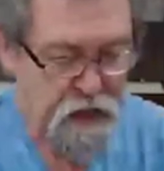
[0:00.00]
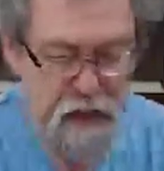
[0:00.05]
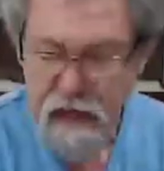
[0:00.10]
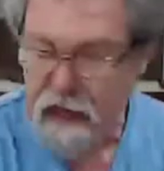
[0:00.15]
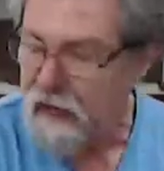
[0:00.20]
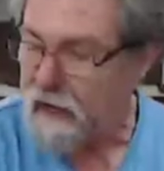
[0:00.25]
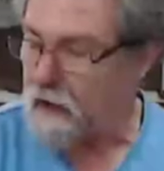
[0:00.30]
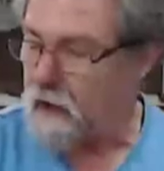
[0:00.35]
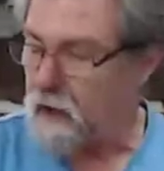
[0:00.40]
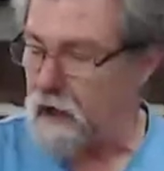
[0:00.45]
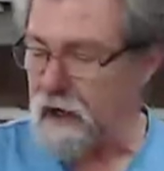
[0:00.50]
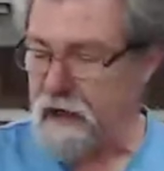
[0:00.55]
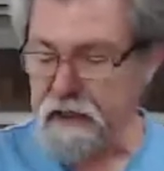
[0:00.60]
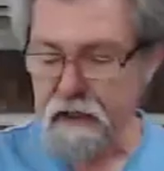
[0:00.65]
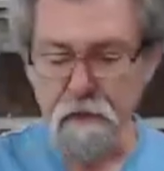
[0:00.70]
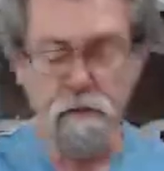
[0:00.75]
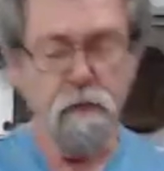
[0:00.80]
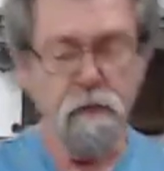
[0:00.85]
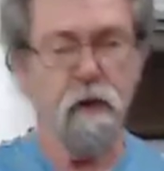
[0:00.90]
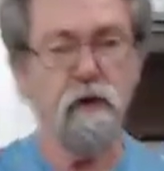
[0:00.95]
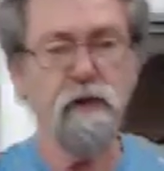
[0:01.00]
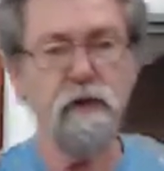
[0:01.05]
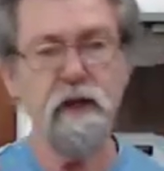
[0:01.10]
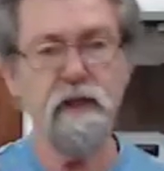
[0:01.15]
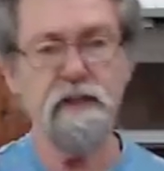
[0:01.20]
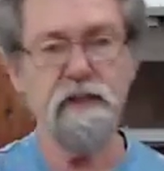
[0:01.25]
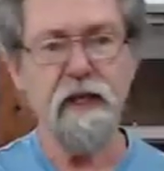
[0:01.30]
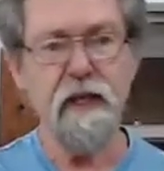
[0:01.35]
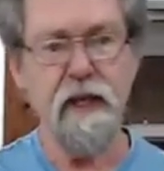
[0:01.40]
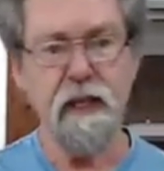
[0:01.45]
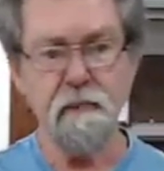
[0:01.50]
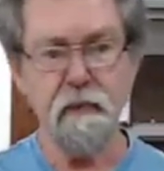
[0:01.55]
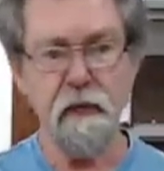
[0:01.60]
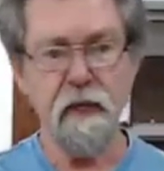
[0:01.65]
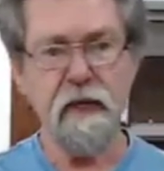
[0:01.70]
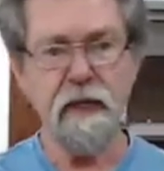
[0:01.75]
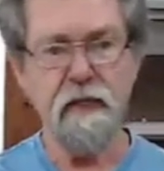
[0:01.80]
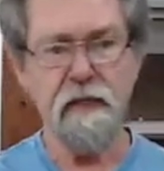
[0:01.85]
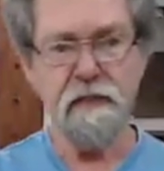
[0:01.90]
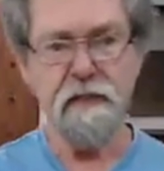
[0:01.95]
And I can put these hand
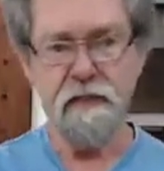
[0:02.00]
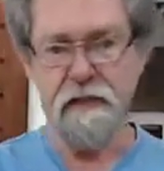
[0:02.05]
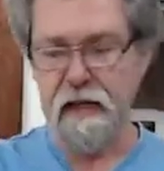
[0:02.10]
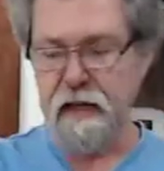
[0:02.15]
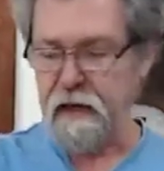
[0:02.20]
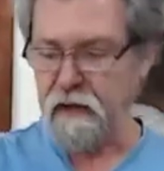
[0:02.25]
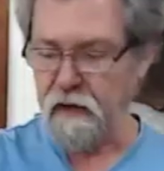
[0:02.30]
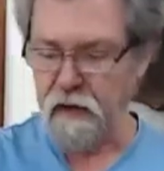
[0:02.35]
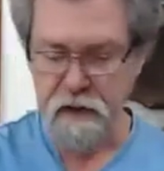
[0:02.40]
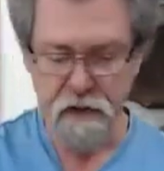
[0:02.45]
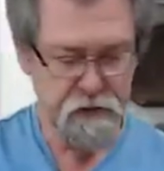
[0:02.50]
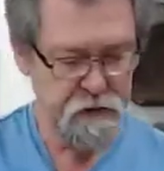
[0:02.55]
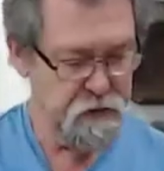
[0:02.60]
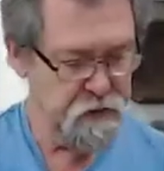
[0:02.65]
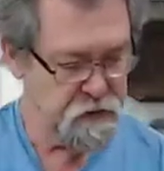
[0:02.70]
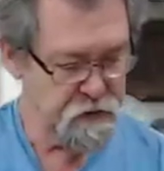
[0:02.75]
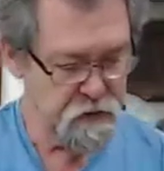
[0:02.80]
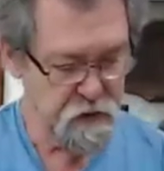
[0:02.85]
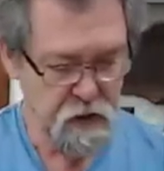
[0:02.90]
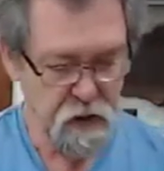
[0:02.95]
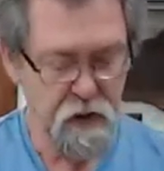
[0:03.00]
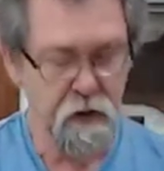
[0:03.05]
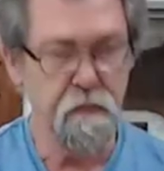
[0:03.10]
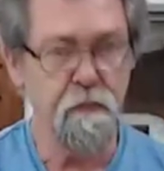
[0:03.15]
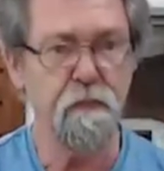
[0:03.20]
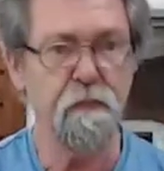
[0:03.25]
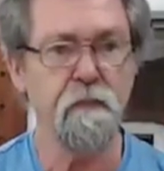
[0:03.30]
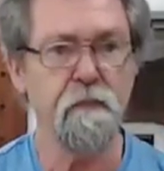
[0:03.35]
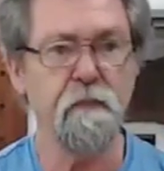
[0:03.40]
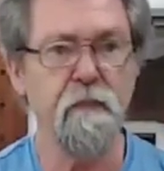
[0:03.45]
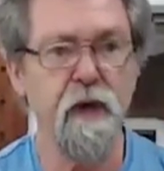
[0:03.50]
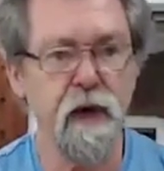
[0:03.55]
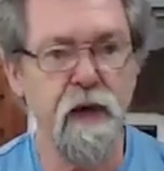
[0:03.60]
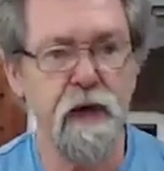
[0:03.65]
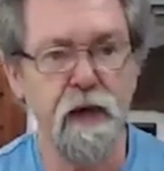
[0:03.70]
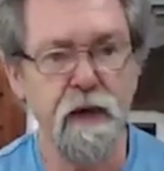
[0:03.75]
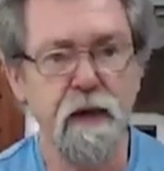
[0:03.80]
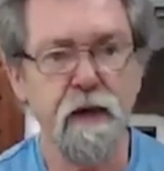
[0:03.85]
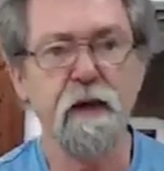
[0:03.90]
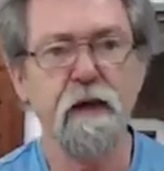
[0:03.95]
planes down like this on
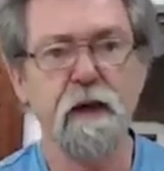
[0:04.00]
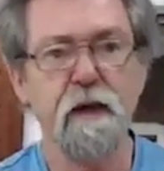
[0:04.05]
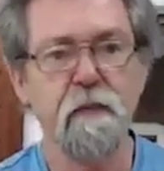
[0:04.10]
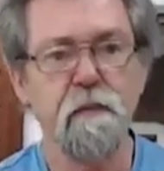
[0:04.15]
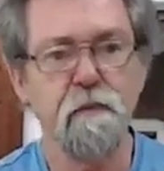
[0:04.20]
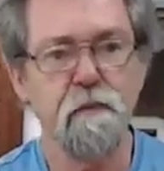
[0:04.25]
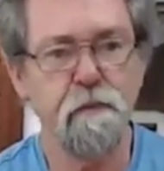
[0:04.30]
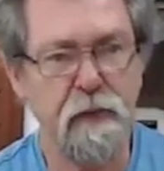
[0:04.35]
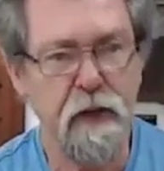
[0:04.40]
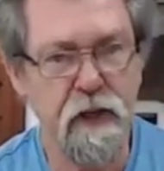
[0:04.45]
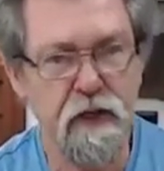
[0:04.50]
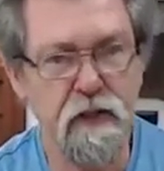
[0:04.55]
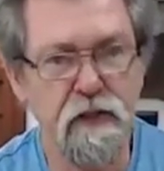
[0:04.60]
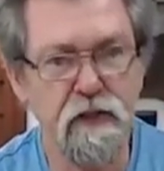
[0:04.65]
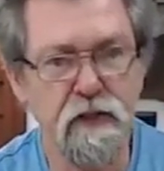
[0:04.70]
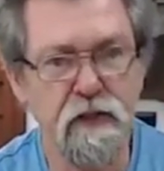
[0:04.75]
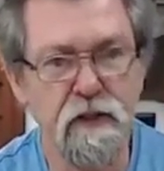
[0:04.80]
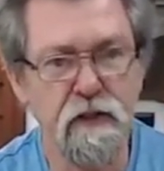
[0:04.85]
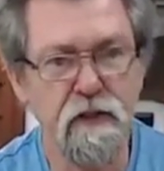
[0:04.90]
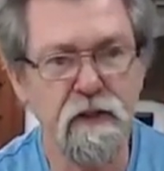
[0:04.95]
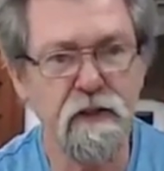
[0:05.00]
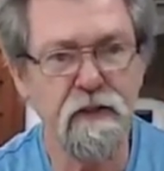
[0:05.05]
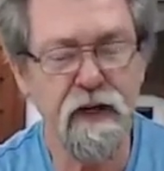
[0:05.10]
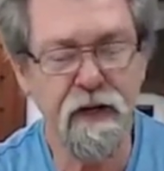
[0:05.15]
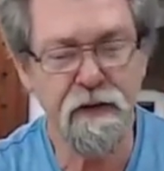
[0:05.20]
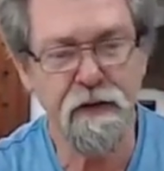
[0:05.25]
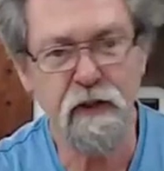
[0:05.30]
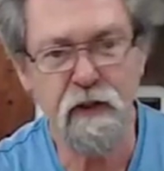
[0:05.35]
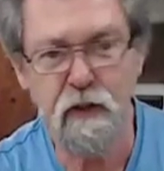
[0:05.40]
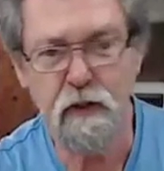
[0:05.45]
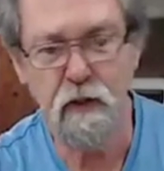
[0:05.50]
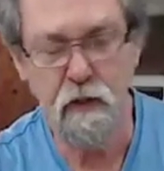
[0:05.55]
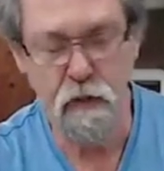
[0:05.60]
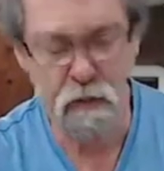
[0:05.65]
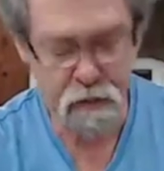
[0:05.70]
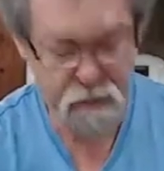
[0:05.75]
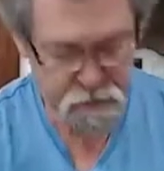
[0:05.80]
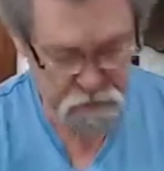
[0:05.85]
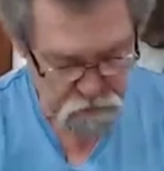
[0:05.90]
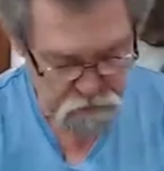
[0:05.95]
my bench. I'm going to do a
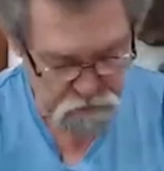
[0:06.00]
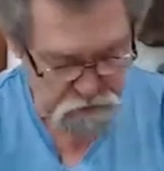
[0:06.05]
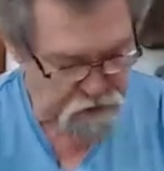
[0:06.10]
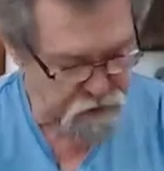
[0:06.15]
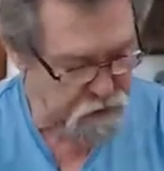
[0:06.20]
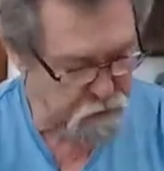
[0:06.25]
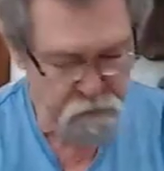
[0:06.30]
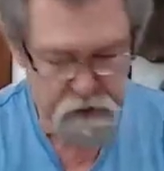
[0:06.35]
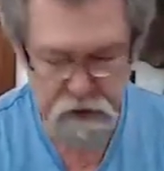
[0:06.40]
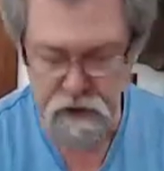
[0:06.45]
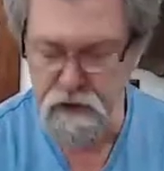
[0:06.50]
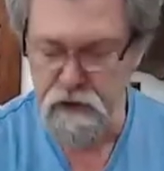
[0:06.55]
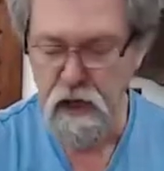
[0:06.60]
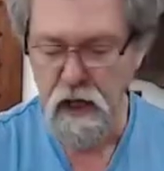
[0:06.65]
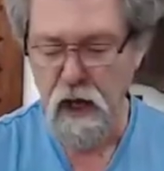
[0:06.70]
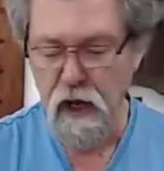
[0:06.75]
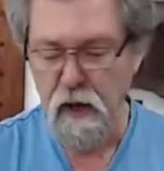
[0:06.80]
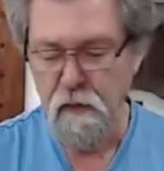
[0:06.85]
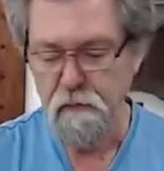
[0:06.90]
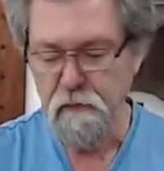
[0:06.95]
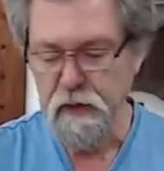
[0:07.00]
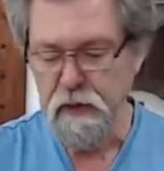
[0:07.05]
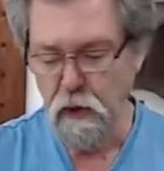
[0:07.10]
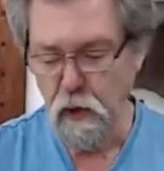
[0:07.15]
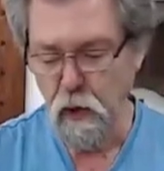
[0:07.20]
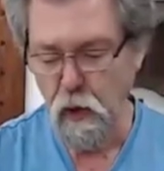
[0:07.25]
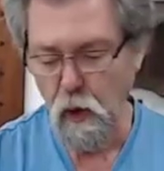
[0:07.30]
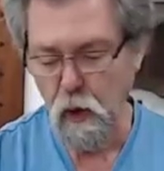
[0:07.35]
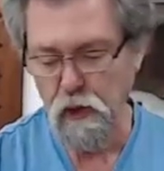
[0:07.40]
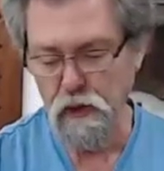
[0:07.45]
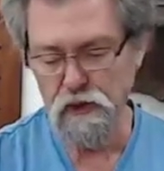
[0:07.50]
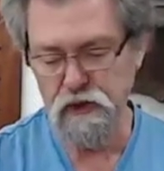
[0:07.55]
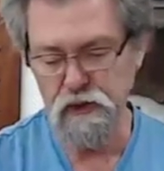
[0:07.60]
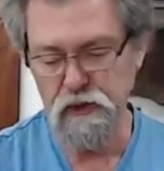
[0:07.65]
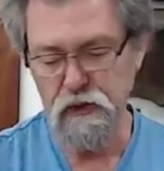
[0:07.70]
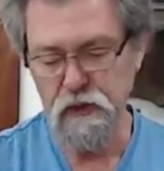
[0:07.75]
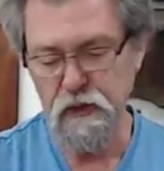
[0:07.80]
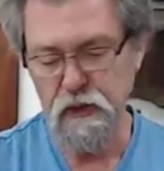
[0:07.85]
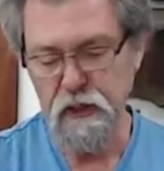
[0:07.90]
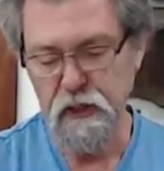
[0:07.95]
little plug on the Stanton bench
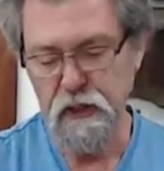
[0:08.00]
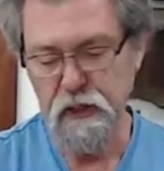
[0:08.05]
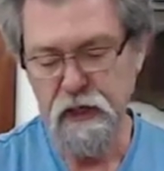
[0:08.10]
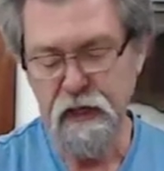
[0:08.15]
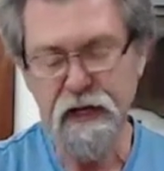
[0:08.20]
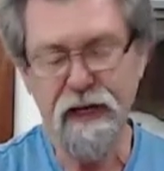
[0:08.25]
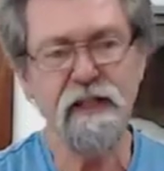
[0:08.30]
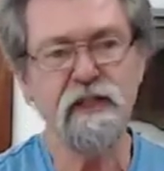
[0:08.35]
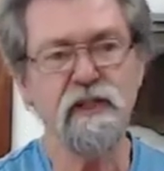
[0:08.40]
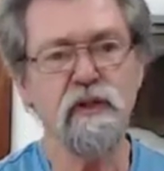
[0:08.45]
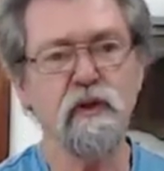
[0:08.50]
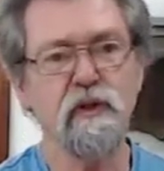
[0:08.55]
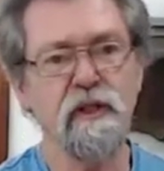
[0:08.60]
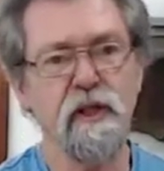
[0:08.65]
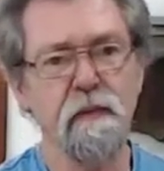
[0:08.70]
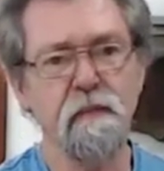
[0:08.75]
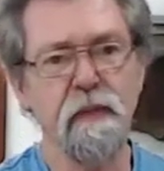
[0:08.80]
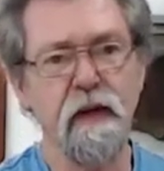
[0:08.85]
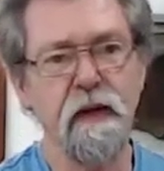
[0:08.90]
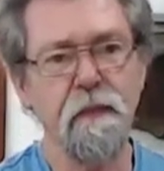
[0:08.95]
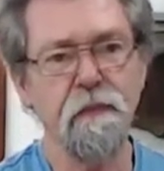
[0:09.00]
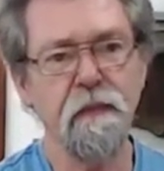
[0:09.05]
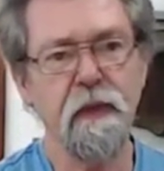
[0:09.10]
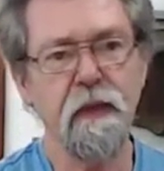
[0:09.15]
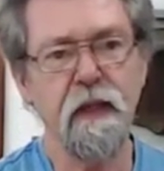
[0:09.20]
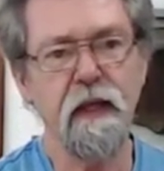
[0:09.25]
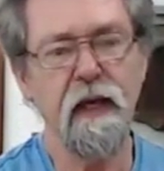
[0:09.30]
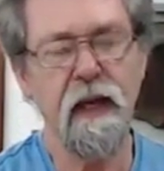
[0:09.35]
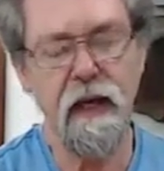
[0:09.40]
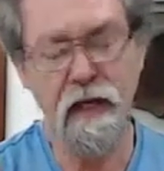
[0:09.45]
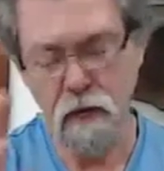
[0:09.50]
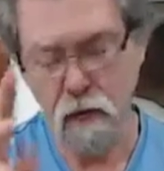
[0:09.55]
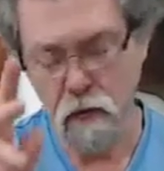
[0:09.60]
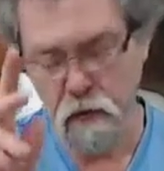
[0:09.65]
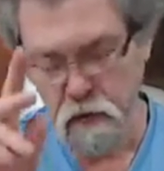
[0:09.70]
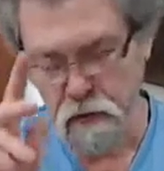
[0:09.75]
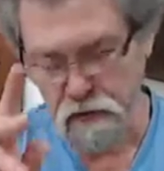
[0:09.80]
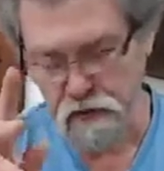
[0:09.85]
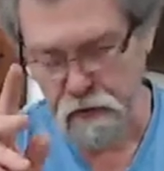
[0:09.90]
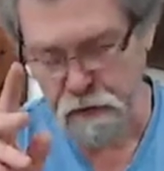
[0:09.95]
because it's timber and
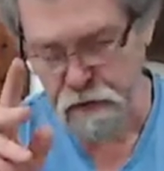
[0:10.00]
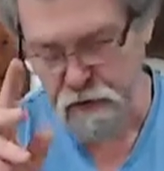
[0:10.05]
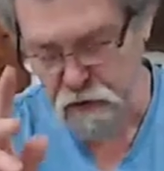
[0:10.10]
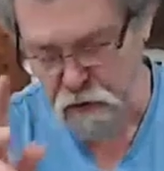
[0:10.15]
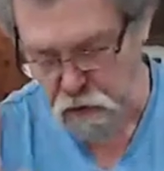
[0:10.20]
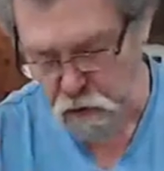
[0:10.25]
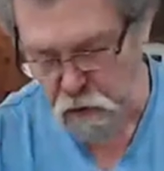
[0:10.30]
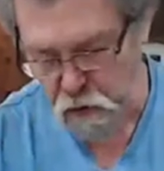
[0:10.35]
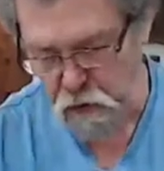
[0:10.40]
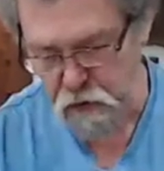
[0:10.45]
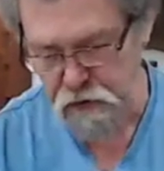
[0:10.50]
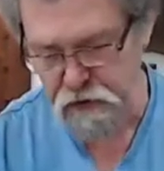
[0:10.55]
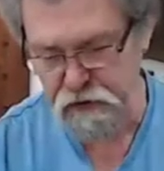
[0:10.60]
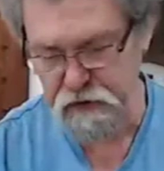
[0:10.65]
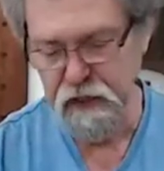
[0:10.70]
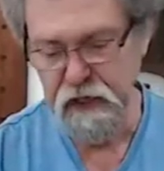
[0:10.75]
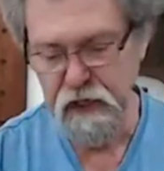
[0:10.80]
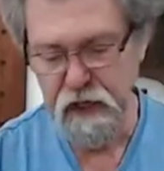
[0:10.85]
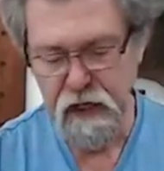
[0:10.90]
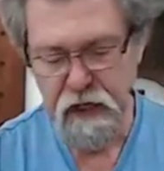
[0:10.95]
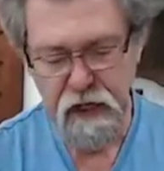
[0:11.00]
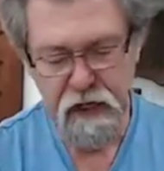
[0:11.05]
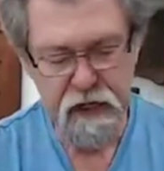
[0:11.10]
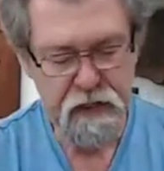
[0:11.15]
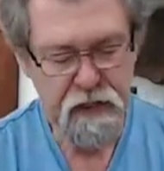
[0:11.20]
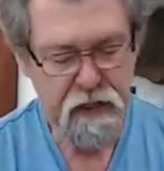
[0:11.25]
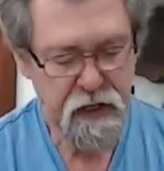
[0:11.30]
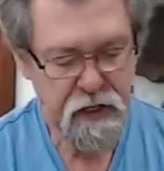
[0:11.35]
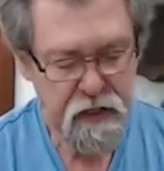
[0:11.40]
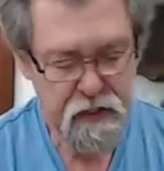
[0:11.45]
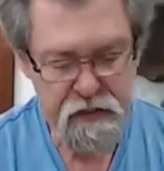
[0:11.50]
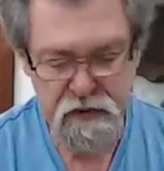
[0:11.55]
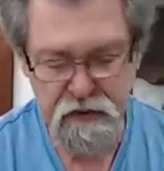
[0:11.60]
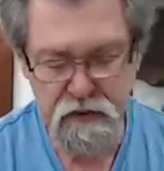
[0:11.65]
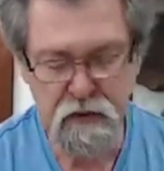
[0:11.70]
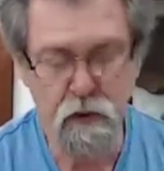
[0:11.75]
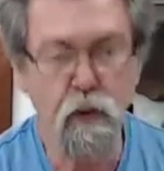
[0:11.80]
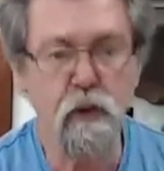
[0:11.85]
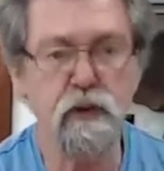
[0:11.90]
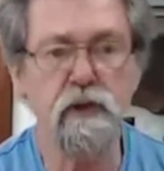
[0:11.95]
also because it
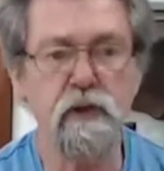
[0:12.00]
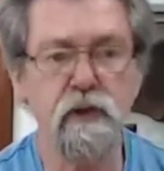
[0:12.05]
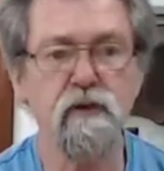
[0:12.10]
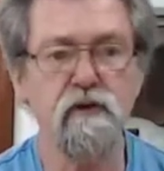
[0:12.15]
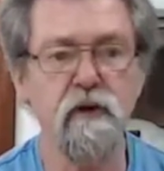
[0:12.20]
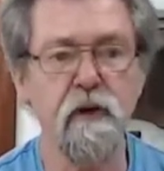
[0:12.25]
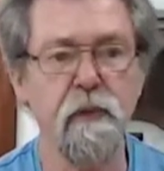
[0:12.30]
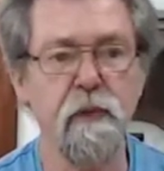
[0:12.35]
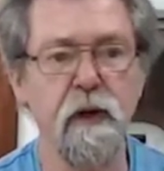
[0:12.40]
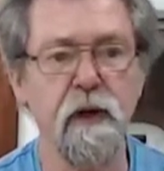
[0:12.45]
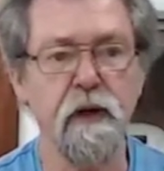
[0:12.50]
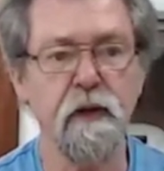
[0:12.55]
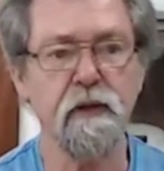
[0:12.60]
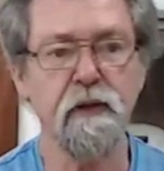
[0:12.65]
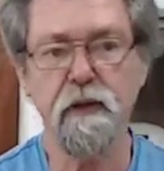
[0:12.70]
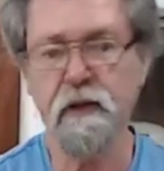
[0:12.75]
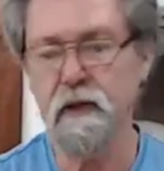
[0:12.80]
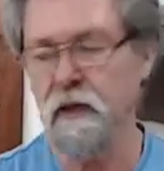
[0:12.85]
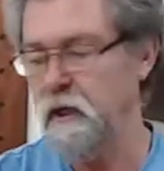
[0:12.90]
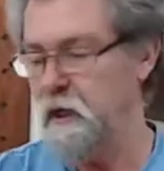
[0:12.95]
has the cushion strip on it.